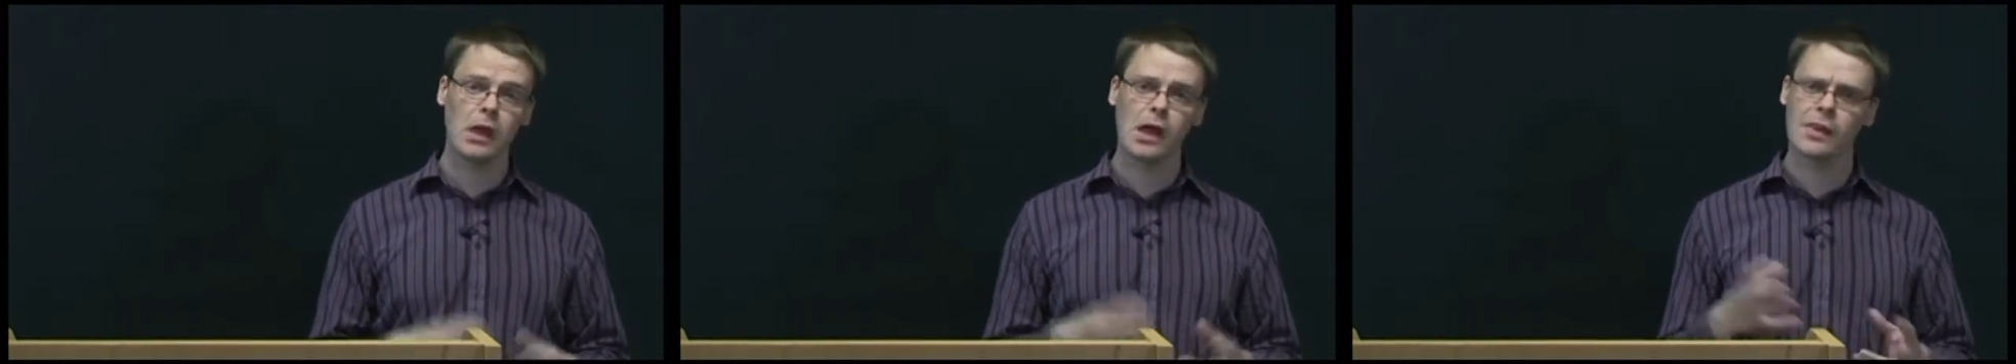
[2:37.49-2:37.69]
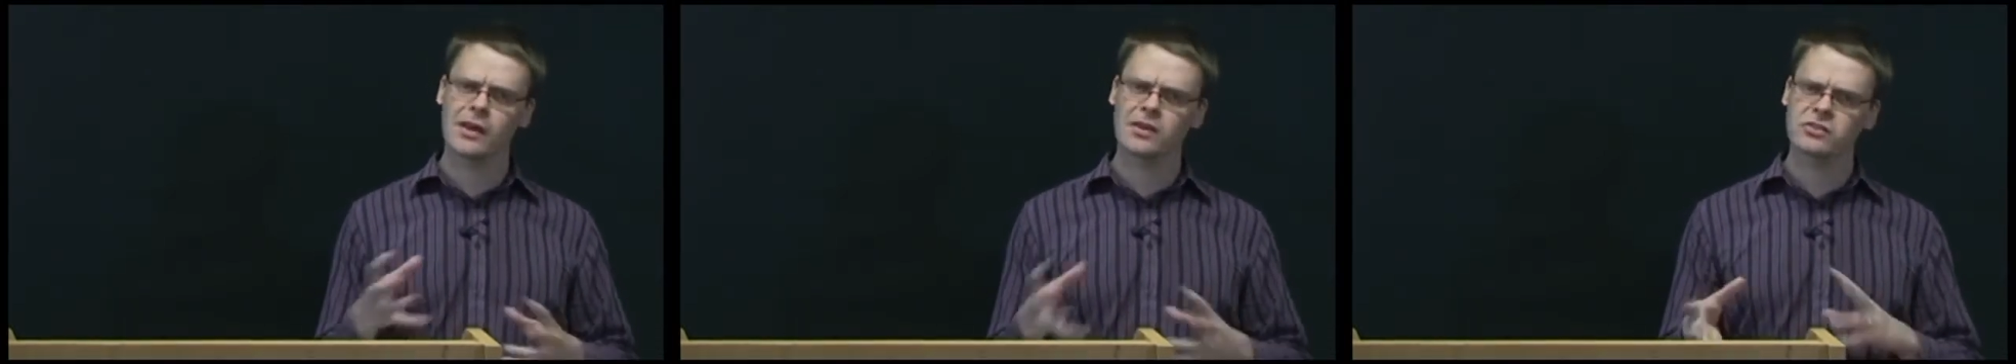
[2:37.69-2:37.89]

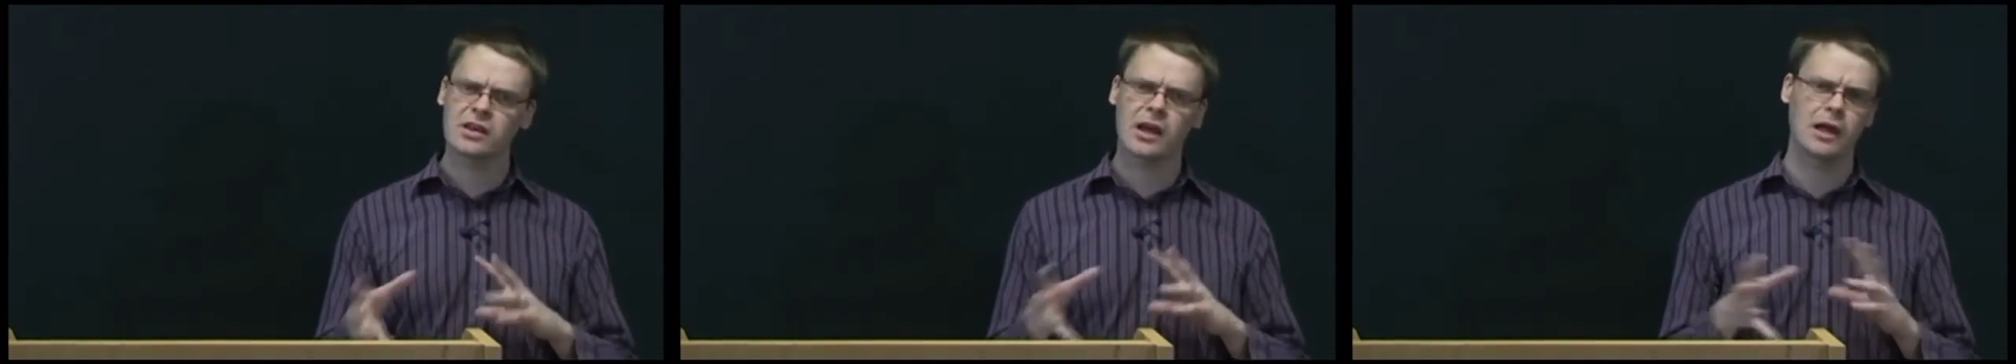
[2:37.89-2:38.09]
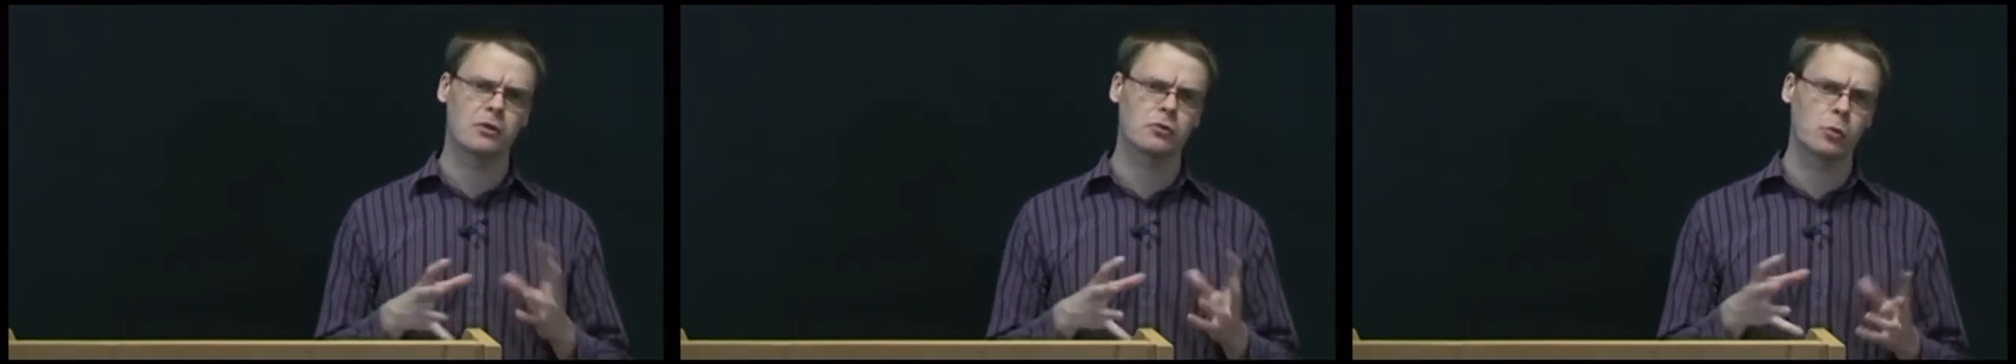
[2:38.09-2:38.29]
And that's the
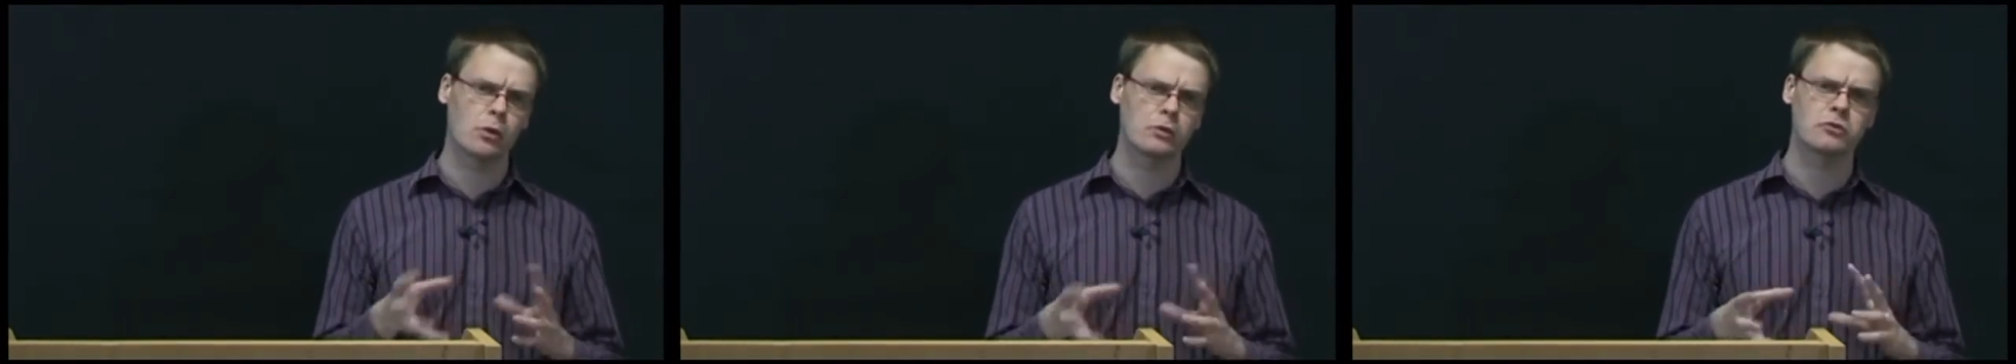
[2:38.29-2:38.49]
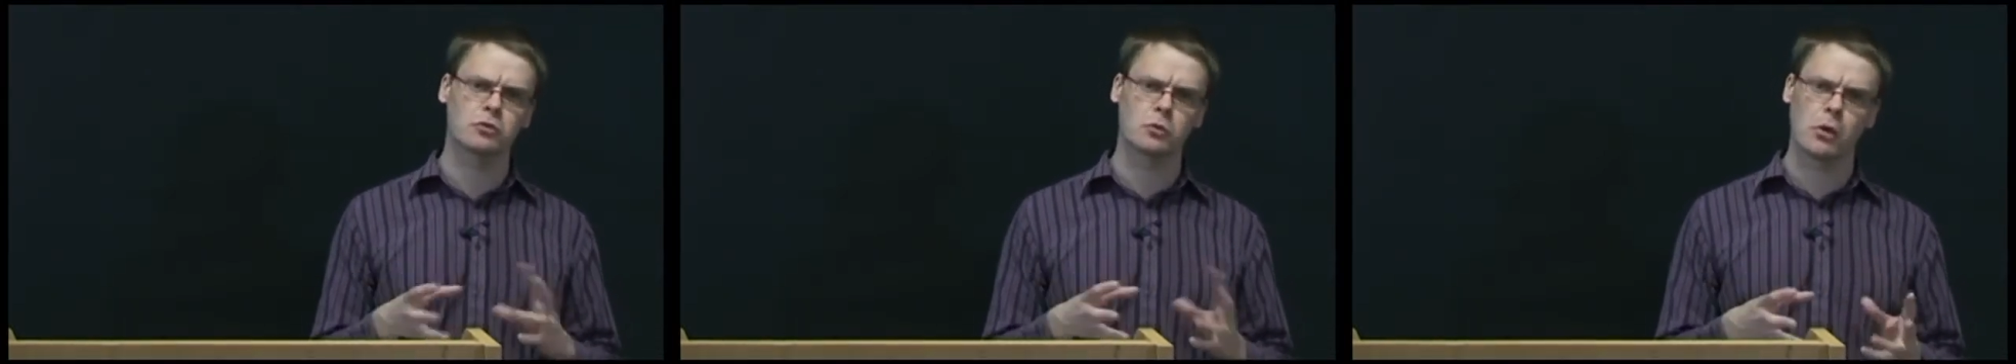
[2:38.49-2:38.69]
kind of
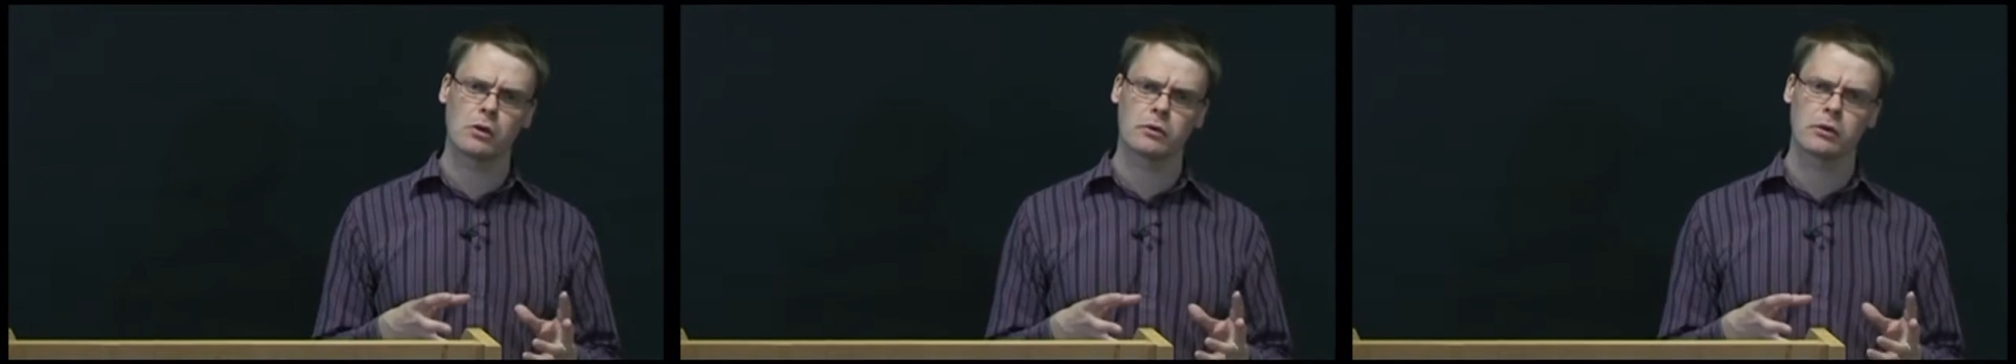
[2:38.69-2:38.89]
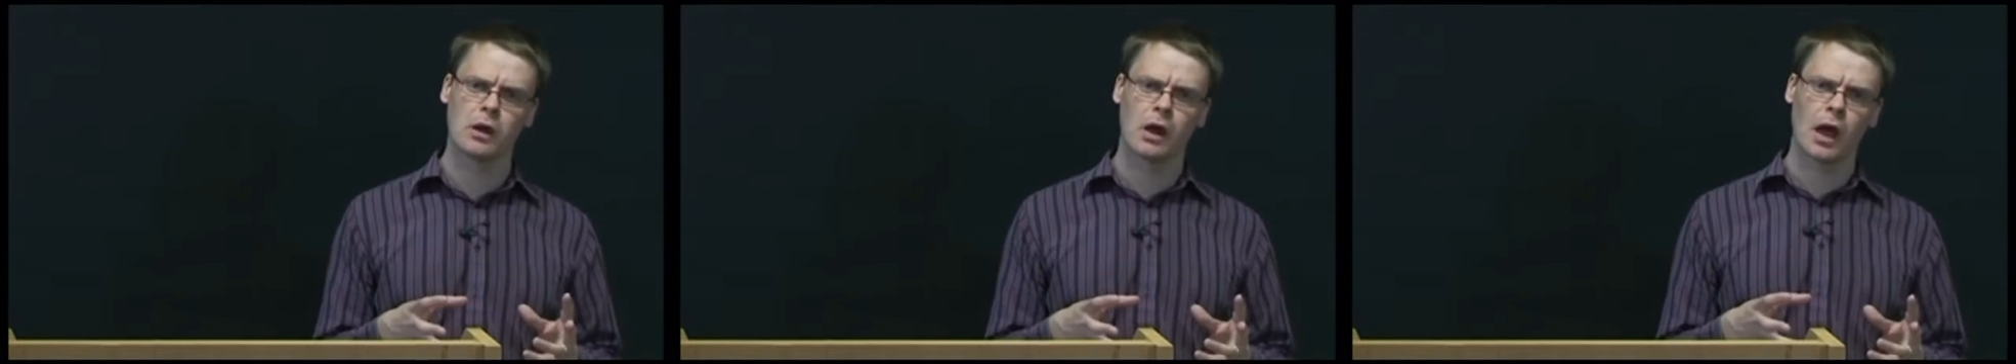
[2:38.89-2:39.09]

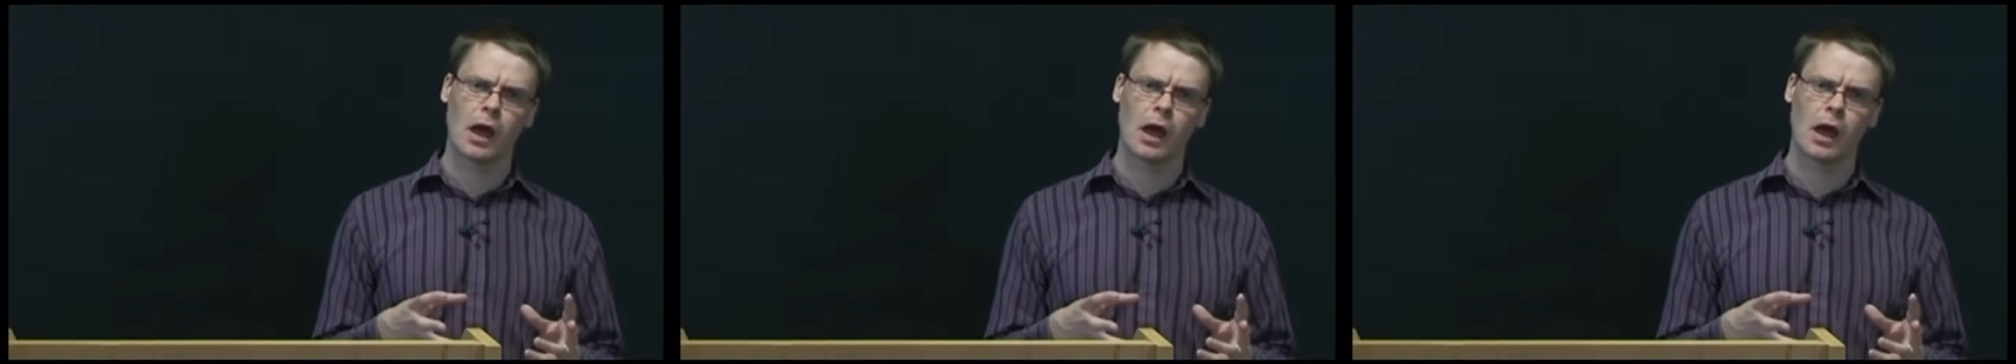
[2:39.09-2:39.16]
one-to-one